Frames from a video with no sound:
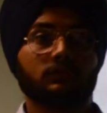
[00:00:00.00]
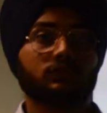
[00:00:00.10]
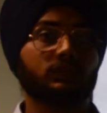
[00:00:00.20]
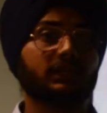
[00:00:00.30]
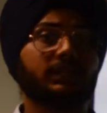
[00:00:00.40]

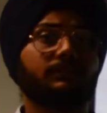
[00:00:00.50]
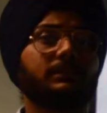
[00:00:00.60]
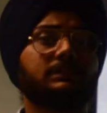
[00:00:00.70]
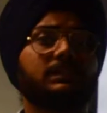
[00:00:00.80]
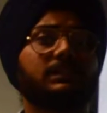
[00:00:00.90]
So there are
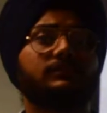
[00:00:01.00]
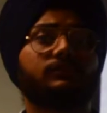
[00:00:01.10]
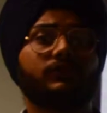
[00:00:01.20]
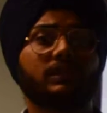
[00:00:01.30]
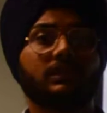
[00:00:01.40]
basically
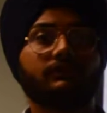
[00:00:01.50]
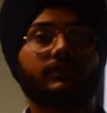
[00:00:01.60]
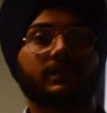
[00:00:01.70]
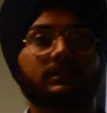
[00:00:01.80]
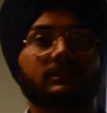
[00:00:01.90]
three key
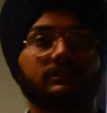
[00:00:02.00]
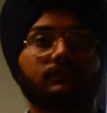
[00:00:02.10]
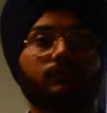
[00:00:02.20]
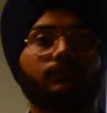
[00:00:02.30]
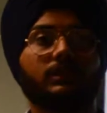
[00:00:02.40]
factors
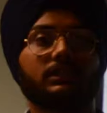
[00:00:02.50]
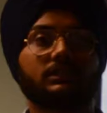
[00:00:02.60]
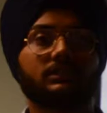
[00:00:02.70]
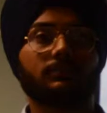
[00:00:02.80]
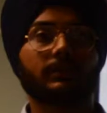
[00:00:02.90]
when
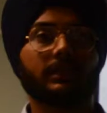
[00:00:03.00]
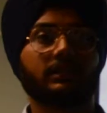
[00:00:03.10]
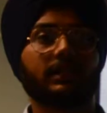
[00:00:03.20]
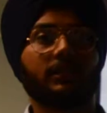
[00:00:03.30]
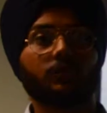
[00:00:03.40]

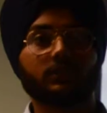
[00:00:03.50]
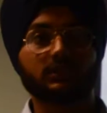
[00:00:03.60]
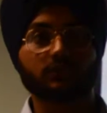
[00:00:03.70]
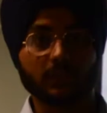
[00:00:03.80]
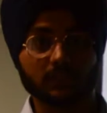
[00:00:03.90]
determining the
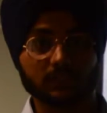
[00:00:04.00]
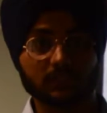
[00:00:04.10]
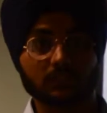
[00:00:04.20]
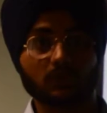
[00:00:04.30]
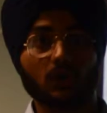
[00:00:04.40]
innovation
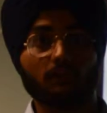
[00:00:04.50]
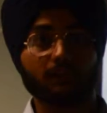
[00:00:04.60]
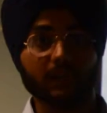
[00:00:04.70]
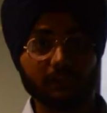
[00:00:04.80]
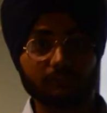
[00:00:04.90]
strategies of
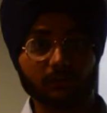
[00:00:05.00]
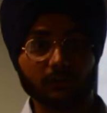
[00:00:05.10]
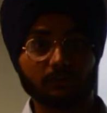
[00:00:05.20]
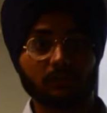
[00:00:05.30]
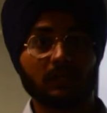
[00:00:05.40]
any
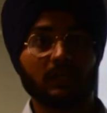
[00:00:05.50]
firm.